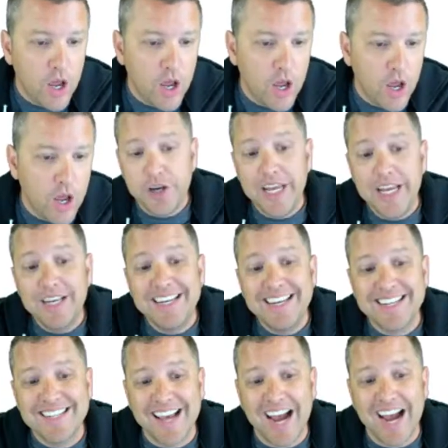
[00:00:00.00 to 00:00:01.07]
So you need to
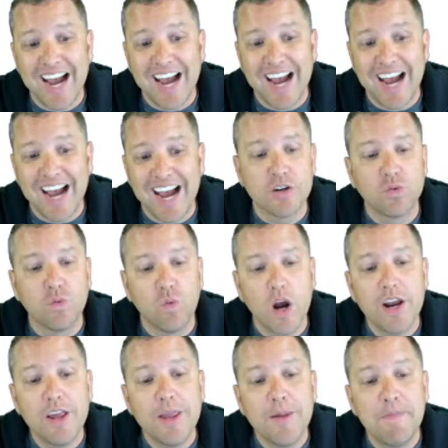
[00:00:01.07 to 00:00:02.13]
decide first,
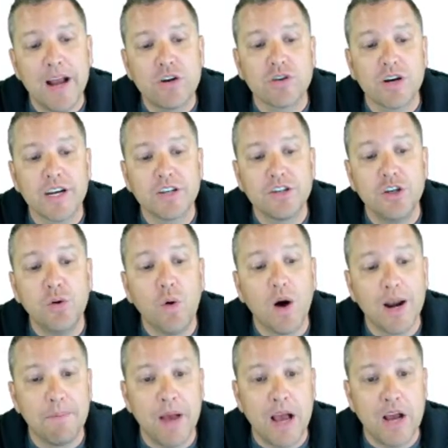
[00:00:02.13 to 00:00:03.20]
what are the metrics you
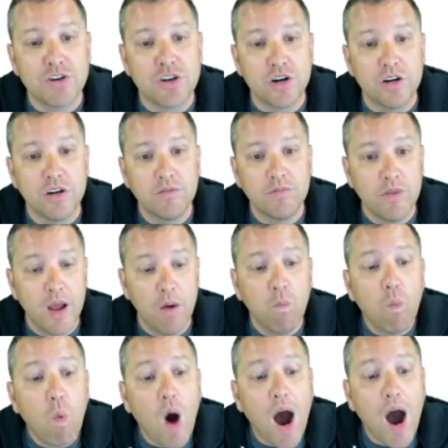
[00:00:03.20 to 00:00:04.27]
want to measure
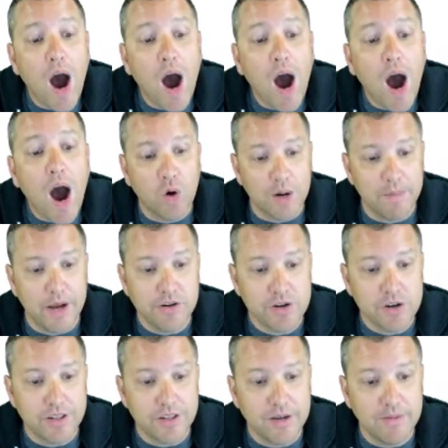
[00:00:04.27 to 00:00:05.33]
and why do you want to
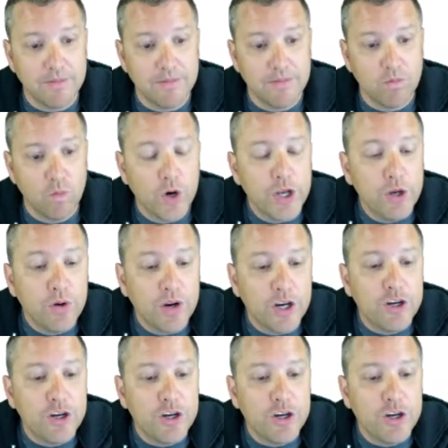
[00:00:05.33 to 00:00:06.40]
measure them? What are you going to
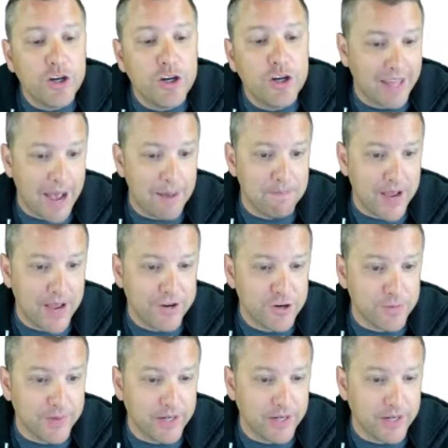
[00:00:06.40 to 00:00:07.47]
do with that
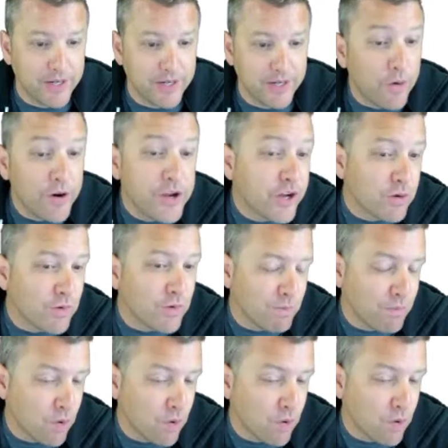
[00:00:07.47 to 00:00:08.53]
measurement? How are you going to
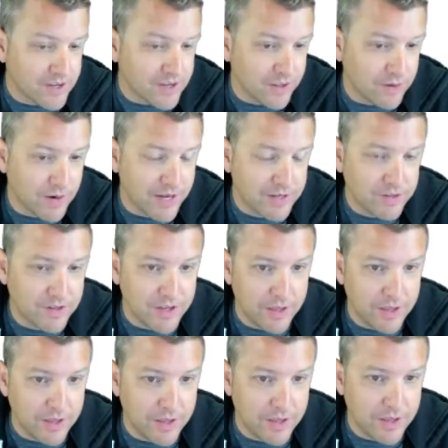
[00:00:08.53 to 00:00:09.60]
report it back to the
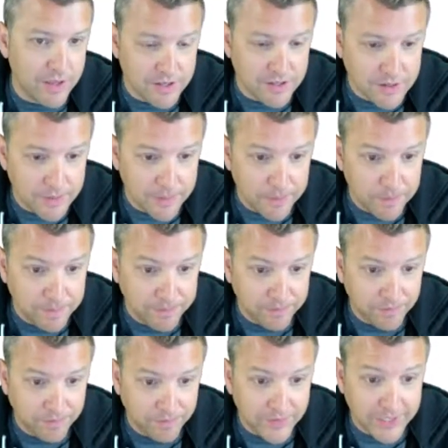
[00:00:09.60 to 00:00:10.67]
rest of the business?
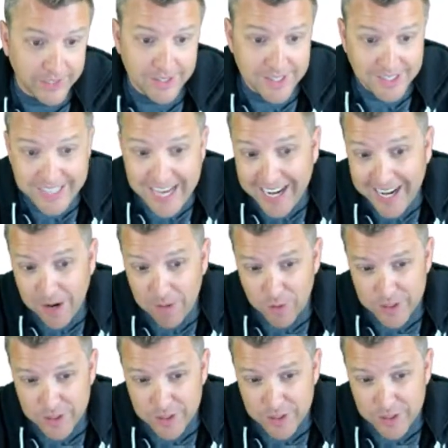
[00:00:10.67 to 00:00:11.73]
Second,
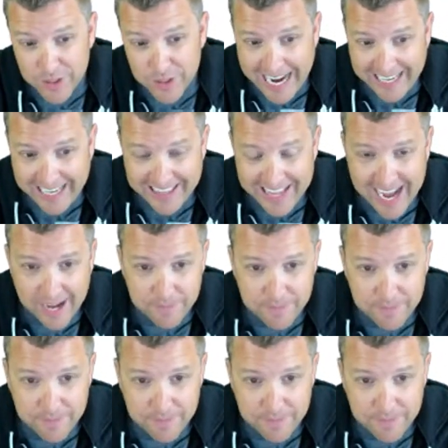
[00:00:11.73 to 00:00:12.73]
once you've decided that,